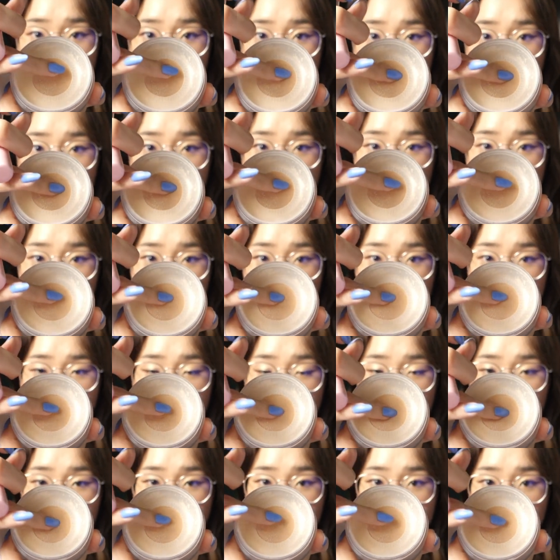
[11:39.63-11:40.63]
It's actually a
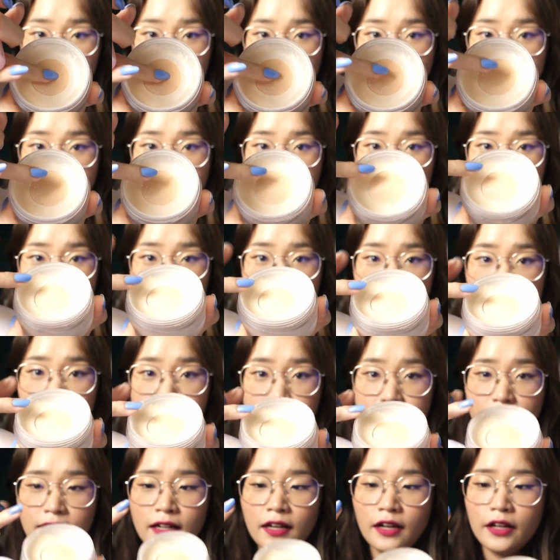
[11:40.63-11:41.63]
little bouncy,
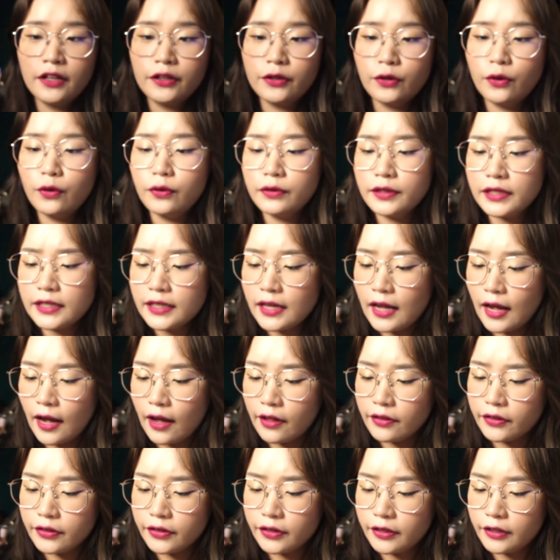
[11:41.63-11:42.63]
and the only
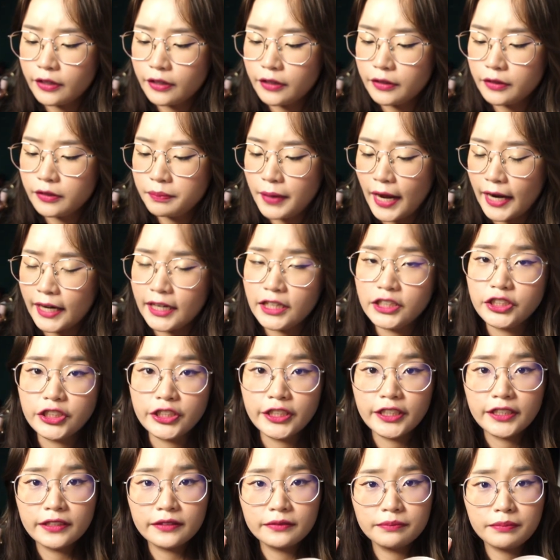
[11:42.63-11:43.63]
other
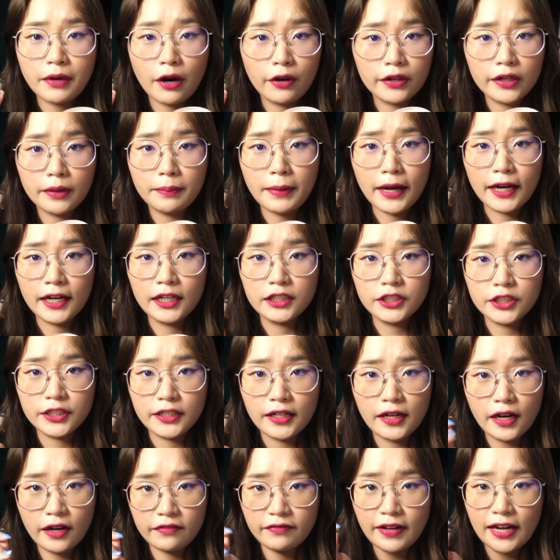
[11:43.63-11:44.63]
powder packaging
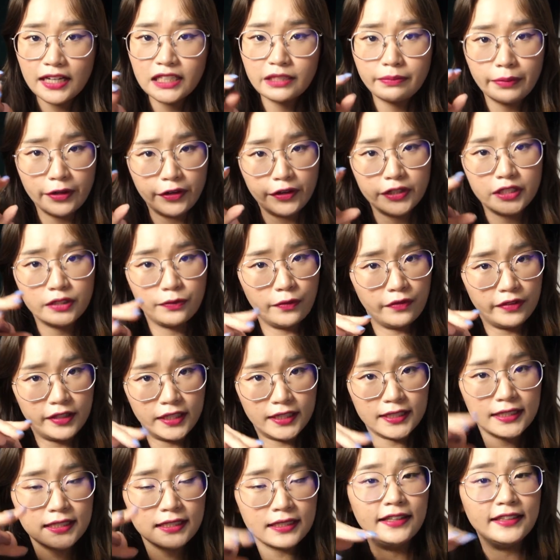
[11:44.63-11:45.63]
that I've experienced with
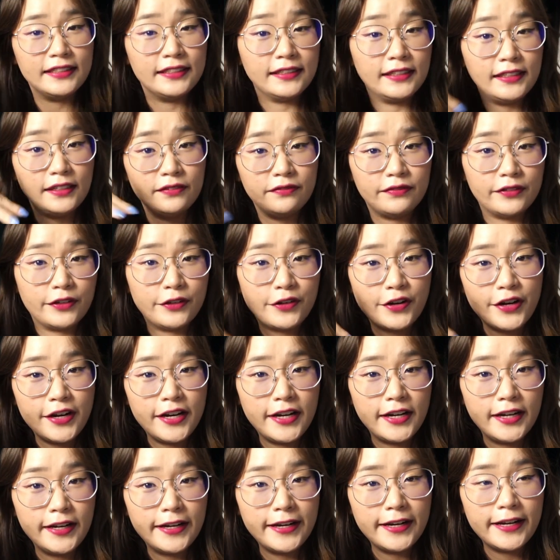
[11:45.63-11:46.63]
this
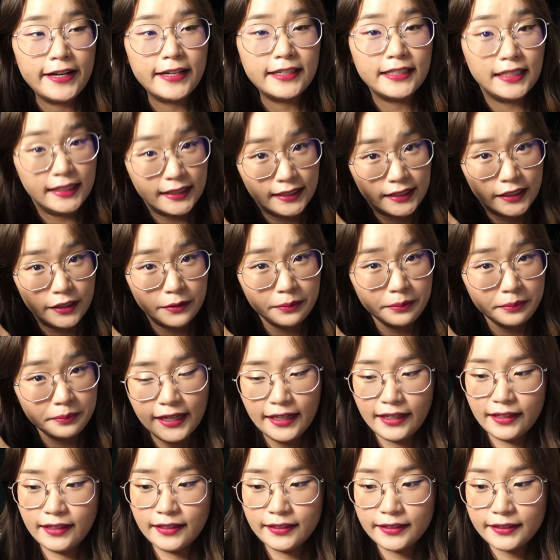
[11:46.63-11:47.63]
delivery system
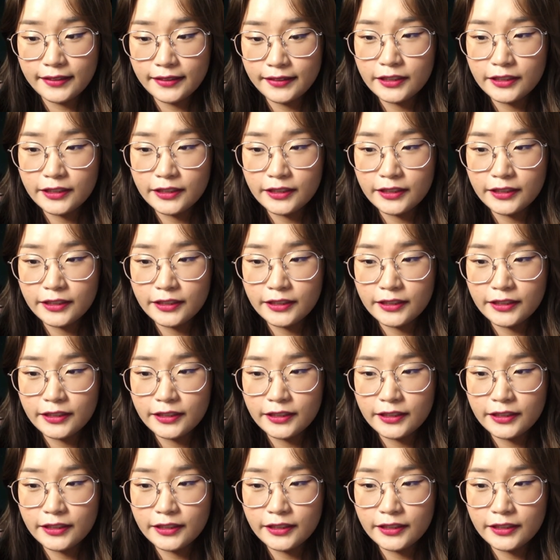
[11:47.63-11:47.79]
is